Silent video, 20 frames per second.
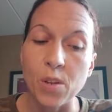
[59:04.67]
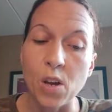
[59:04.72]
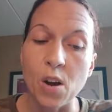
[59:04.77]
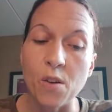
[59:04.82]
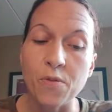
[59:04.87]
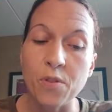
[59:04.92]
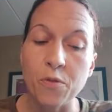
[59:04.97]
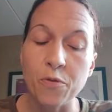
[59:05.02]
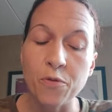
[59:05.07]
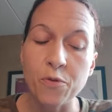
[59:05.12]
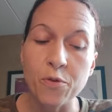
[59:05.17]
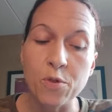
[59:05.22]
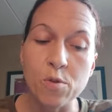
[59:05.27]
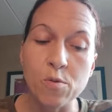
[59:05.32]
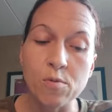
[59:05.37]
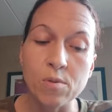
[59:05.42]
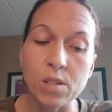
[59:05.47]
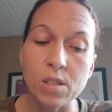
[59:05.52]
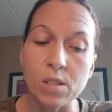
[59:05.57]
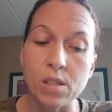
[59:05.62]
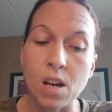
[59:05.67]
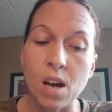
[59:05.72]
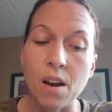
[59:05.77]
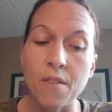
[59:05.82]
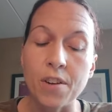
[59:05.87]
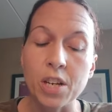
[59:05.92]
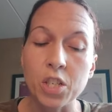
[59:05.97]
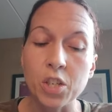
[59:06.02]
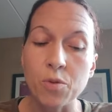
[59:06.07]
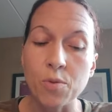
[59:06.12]
of the fruit
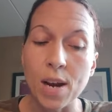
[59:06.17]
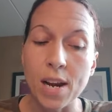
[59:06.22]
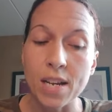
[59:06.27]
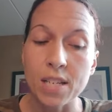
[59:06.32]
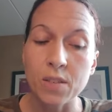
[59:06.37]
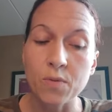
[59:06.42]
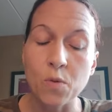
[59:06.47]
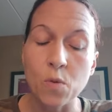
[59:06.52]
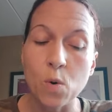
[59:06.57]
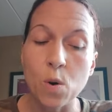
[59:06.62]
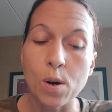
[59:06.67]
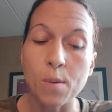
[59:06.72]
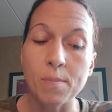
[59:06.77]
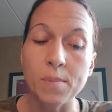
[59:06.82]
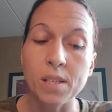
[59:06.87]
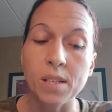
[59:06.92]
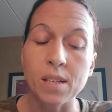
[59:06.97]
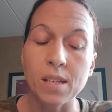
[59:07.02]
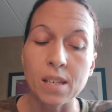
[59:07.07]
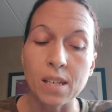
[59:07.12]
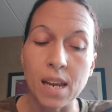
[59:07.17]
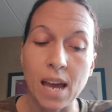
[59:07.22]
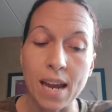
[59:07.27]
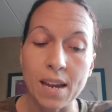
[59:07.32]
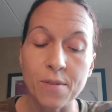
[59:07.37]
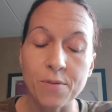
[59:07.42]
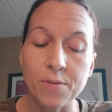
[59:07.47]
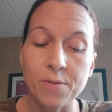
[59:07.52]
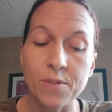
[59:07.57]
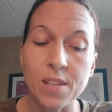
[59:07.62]
of a transformed
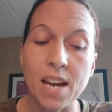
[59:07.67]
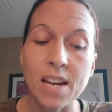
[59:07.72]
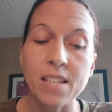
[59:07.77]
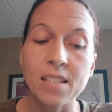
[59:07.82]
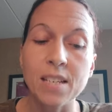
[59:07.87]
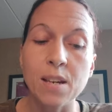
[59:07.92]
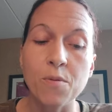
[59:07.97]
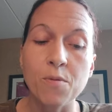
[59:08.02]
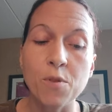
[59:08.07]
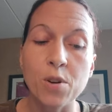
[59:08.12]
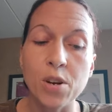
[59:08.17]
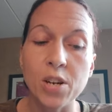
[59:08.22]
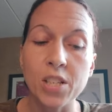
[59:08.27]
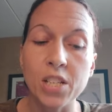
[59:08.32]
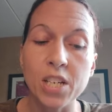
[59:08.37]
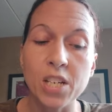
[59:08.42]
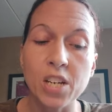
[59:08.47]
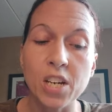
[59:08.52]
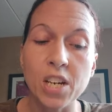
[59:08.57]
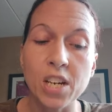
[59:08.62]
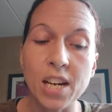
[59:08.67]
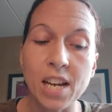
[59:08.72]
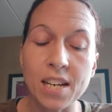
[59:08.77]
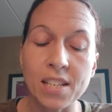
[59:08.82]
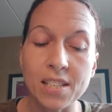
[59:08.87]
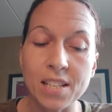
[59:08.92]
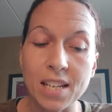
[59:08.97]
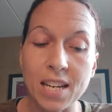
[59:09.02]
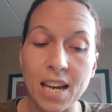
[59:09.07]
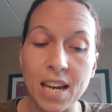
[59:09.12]
life. That is a really good
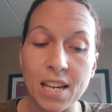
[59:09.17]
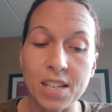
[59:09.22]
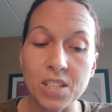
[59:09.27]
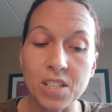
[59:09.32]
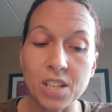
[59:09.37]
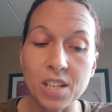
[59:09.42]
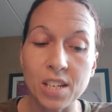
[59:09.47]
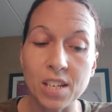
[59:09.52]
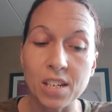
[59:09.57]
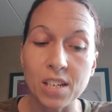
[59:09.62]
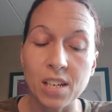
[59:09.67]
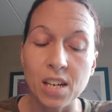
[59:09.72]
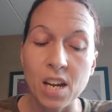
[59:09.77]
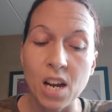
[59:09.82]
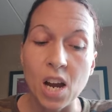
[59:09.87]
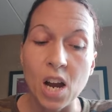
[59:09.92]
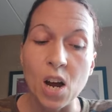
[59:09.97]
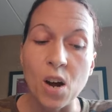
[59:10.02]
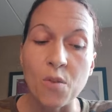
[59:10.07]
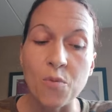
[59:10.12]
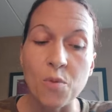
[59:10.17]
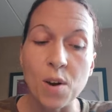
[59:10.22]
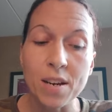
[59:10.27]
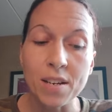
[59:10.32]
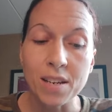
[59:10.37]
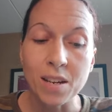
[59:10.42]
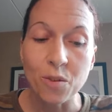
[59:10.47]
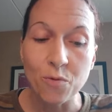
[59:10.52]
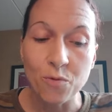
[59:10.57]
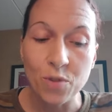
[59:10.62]
indication of
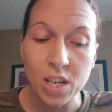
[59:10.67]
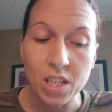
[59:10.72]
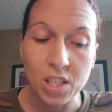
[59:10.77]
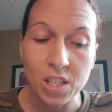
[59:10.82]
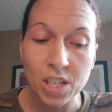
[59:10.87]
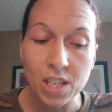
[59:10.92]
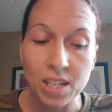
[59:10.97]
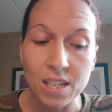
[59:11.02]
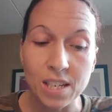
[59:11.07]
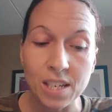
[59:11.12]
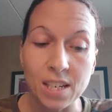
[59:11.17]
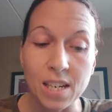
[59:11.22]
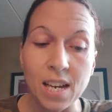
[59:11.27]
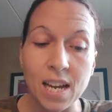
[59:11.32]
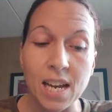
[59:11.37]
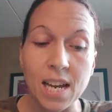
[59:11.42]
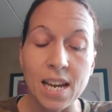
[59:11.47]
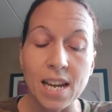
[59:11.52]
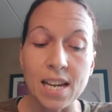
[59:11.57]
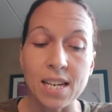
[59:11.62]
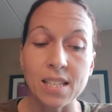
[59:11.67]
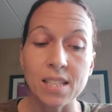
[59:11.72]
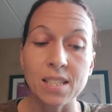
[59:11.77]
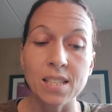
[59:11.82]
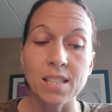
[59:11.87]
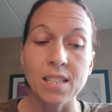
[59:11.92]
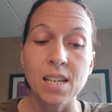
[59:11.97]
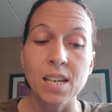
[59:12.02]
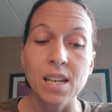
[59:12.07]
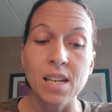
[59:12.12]
when conviction
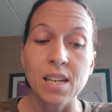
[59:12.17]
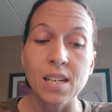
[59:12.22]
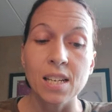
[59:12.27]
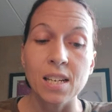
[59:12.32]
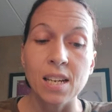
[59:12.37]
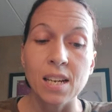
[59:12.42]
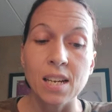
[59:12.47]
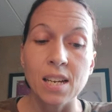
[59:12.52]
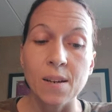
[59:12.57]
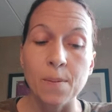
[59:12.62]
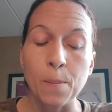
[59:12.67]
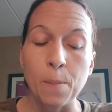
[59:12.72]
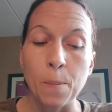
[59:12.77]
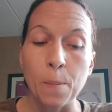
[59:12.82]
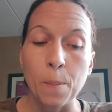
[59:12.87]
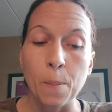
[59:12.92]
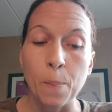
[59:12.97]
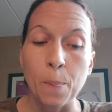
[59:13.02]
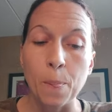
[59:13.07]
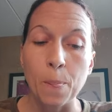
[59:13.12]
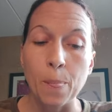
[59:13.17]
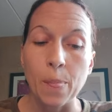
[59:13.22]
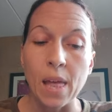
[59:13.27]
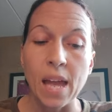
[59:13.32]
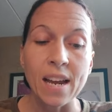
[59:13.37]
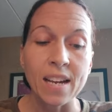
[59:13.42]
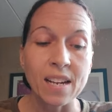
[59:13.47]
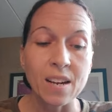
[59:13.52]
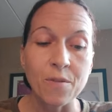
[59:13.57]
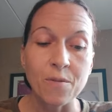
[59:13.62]
hits.
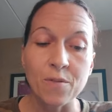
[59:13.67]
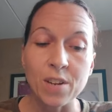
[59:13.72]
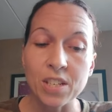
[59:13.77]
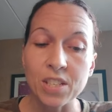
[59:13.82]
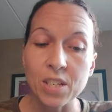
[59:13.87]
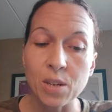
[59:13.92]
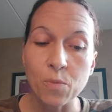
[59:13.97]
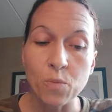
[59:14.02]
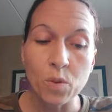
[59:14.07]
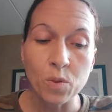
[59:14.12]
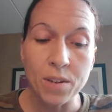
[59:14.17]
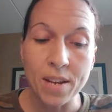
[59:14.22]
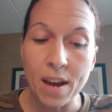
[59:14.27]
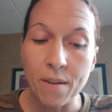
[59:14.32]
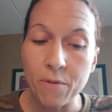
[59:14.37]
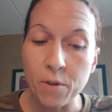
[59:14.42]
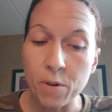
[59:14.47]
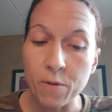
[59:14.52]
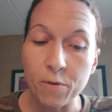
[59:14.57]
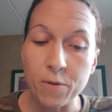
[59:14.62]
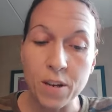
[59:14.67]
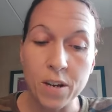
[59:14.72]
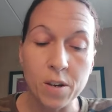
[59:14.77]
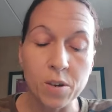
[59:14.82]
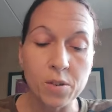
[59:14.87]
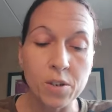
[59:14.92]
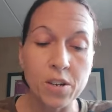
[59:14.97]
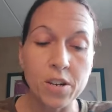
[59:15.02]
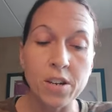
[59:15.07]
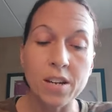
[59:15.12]
And conviction will never
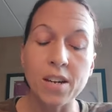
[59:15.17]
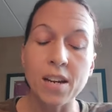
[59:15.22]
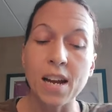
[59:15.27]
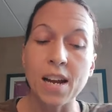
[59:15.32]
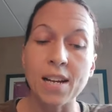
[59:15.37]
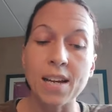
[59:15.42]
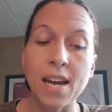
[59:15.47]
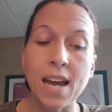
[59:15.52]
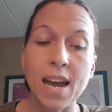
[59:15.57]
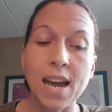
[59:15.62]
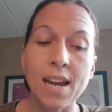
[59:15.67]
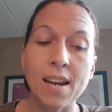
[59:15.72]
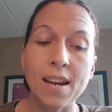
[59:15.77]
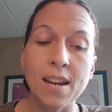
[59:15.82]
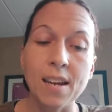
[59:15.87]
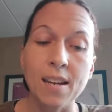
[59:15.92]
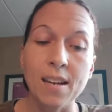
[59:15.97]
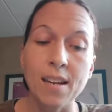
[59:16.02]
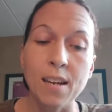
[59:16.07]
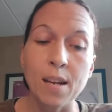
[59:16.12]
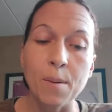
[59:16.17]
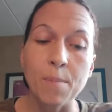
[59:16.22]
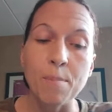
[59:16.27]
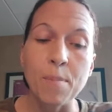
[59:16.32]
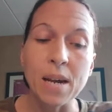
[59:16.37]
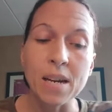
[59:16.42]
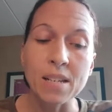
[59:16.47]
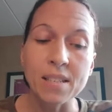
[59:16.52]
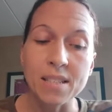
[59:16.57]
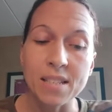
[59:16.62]
feel good again,
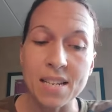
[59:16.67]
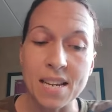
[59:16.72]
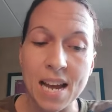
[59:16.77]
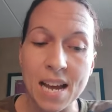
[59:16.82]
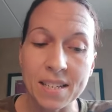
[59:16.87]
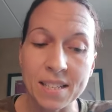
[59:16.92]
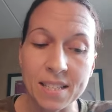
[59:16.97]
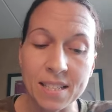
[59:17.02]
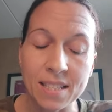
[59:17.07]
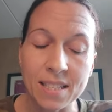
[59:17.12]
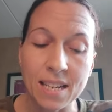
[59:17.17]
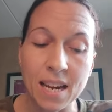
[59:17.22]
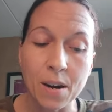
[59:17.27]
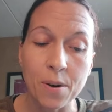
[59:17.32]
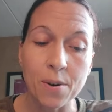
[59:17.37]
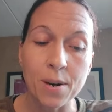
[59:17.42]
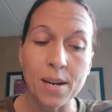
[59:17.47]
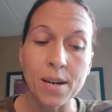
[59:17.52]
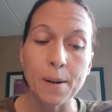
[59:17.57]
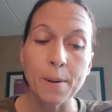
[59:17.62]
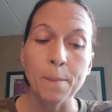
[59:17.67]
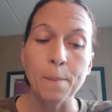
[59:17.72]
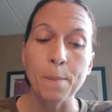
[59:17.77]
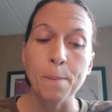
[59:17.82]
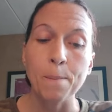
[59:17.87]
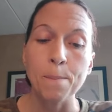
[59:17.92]
but it's necessary.